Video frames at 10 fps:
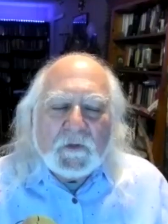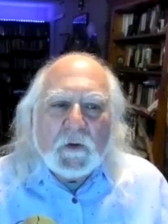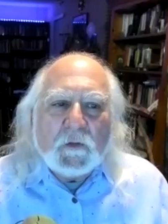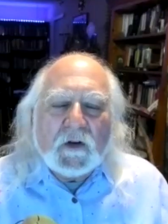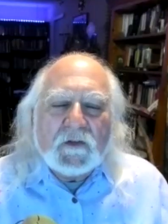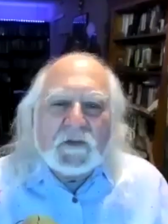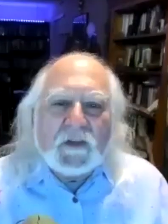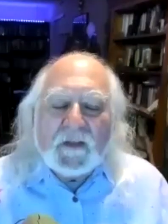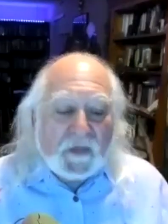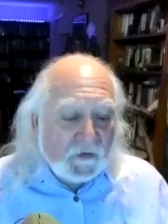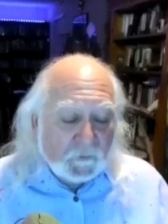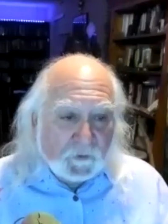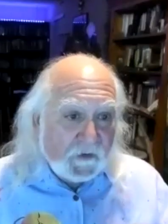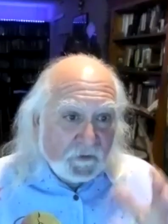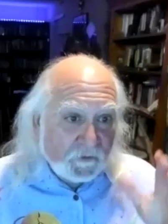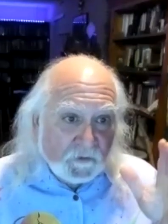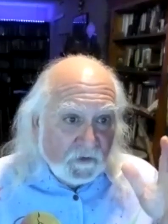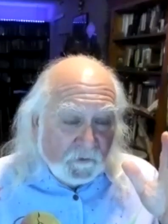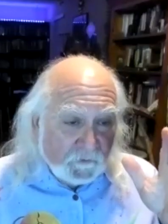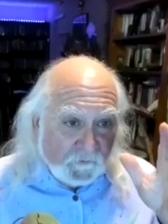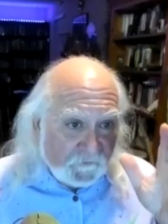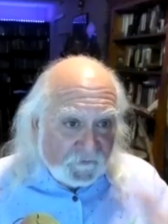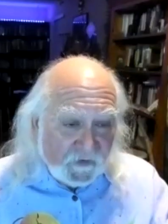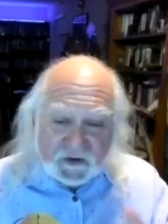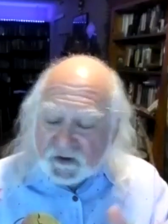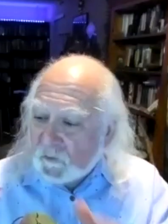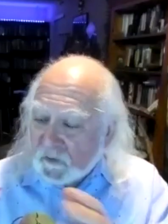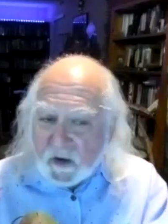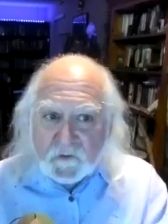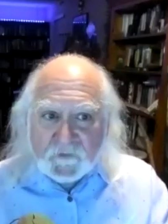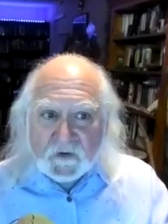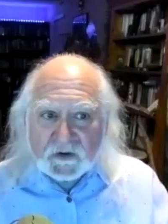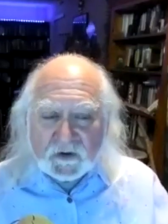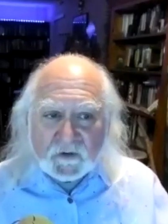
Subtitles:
no such things were either fiction or nonfiction.